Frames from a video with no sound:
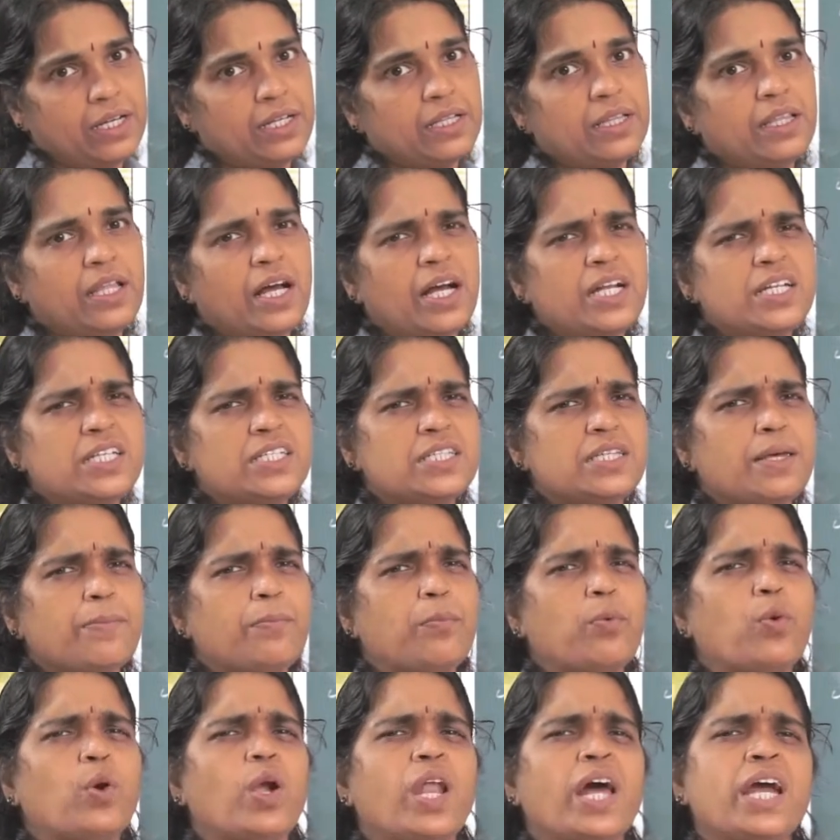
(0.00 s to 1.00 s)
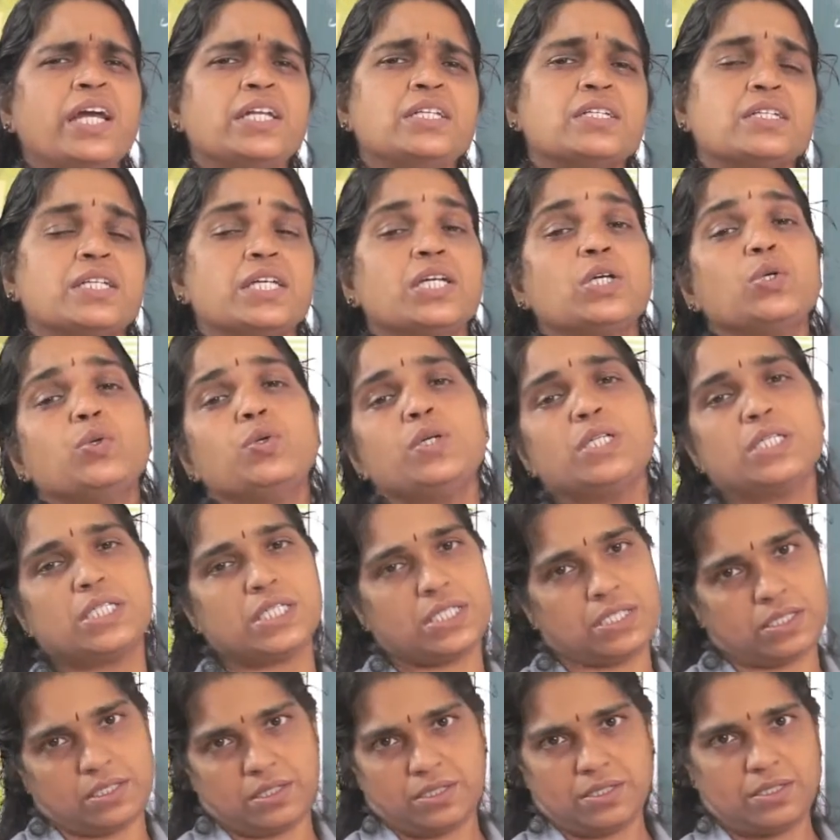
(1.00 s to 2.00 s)
That is a polite
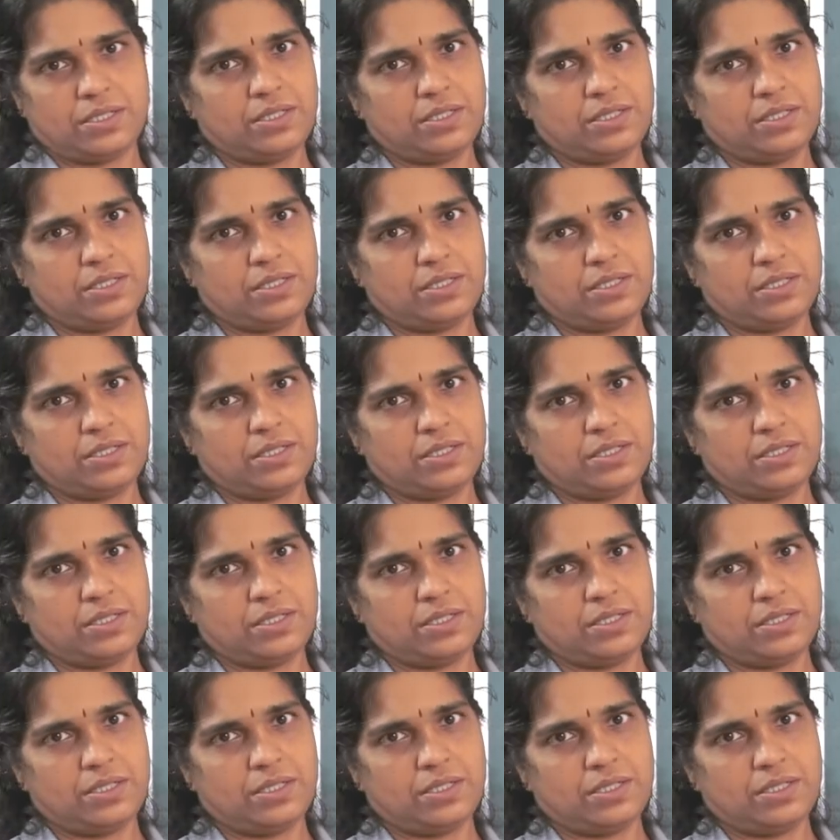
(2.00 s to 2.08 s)
request.